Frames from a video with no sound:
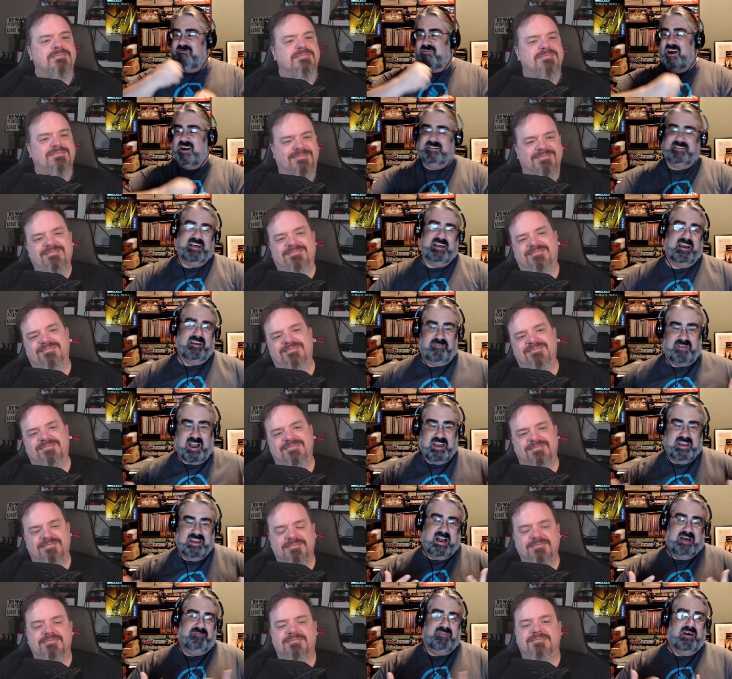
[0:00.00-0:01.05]
Speaker 1: we rocked that. If
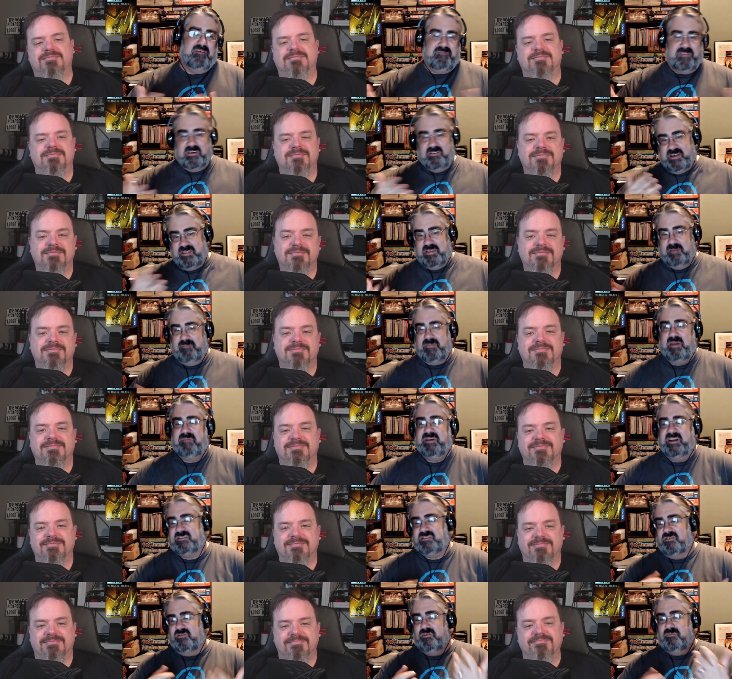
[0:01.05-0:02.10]
I had had that feeling, then
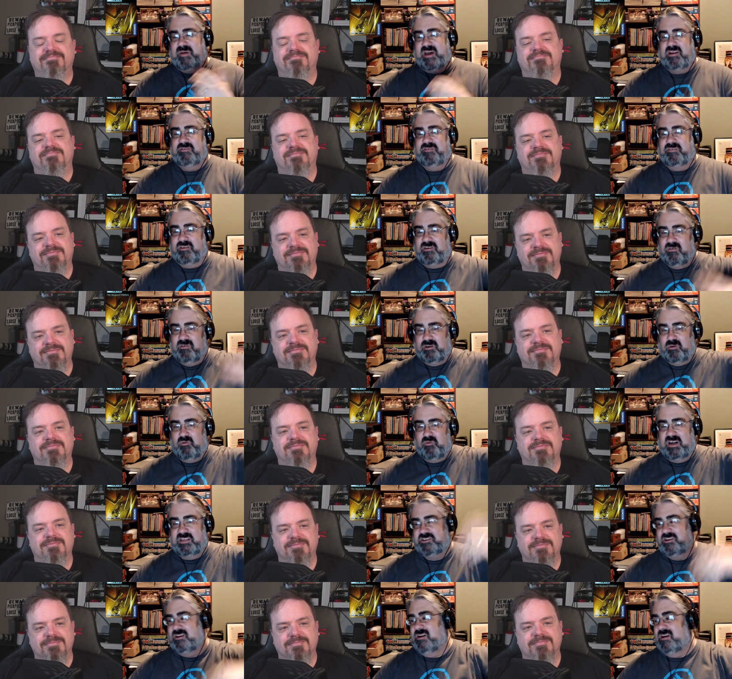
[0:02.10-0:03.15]
maybe it's a little better than going to
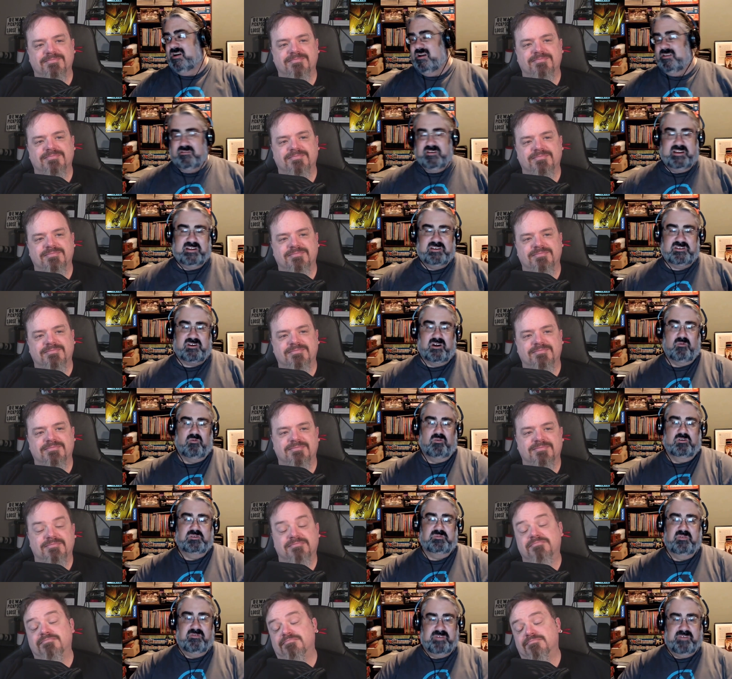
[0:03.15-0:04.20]
watch the latest Star
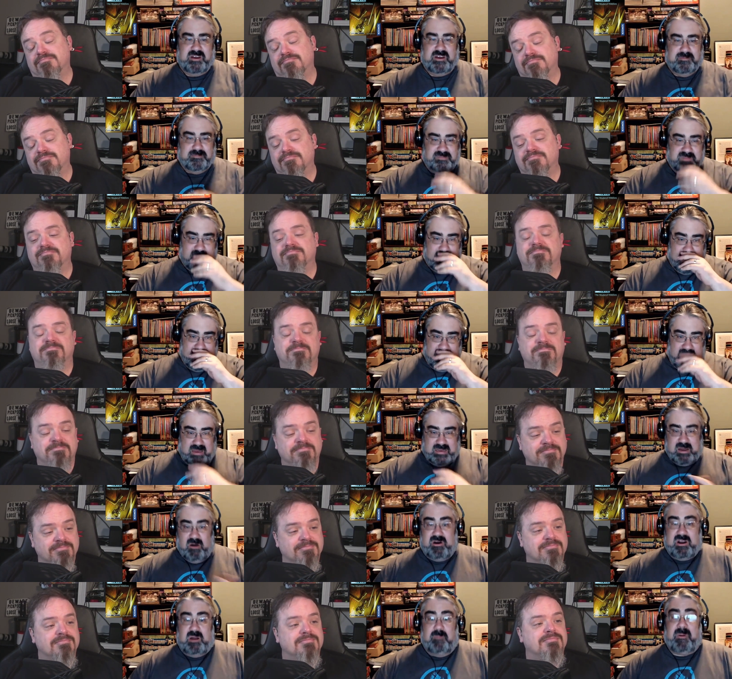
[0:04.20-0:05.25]
Wars movie.
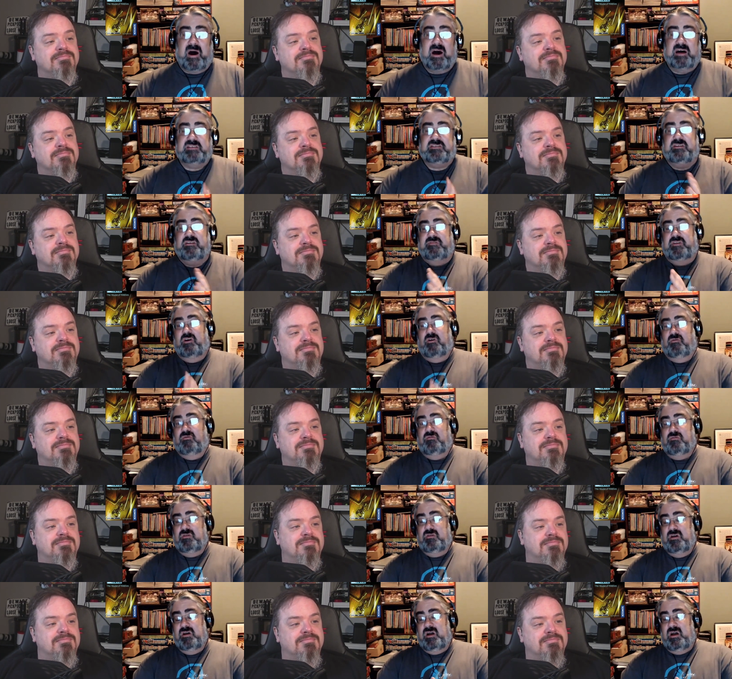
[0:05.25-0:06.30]
Now, on a positive
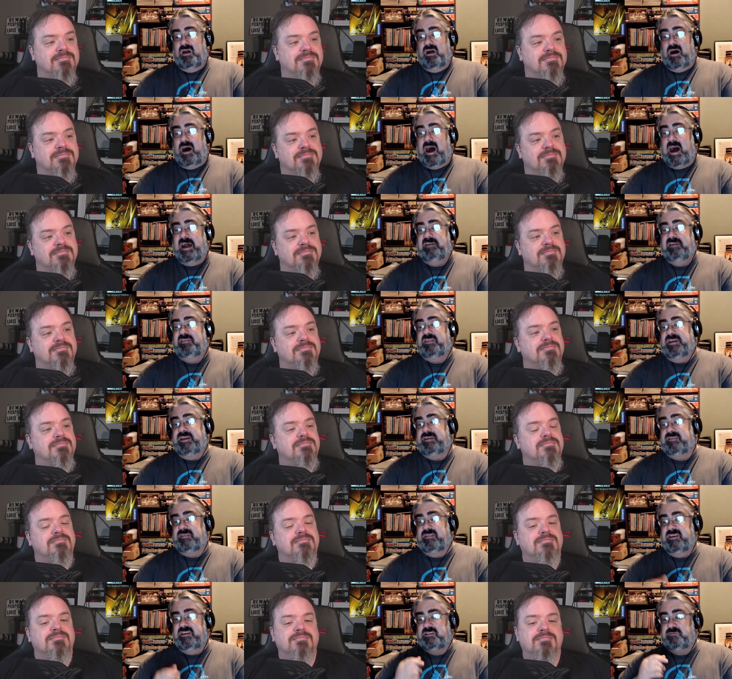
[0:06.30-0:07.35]
note, I
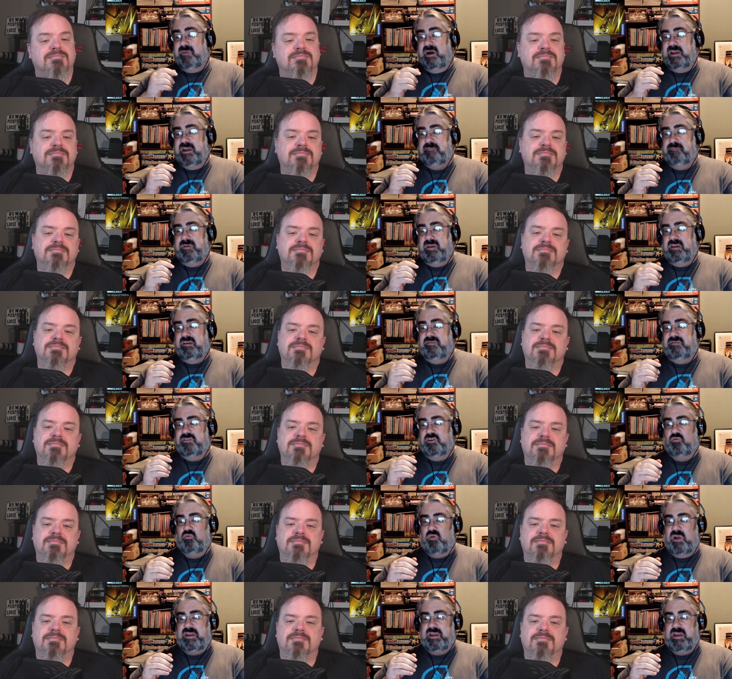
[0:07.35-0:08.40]
think this might be the
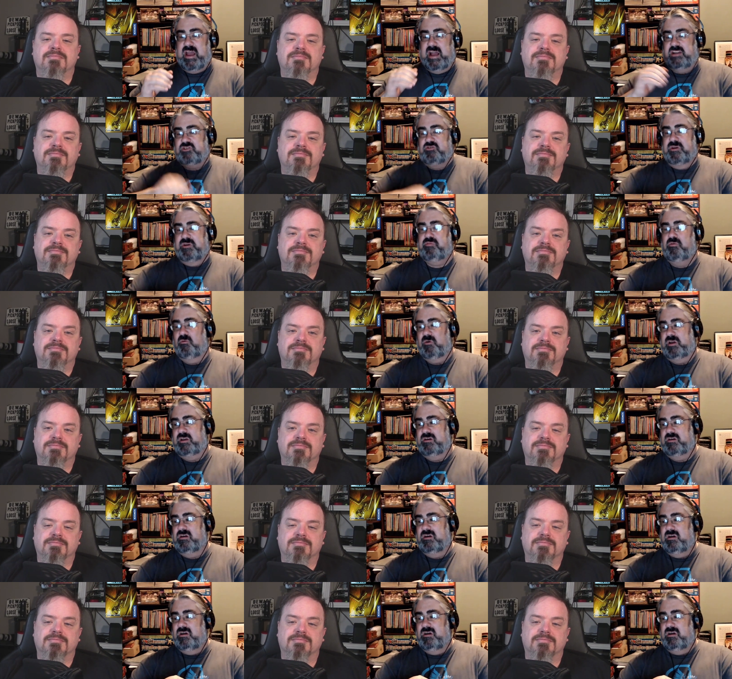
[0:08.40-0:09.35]
great entry point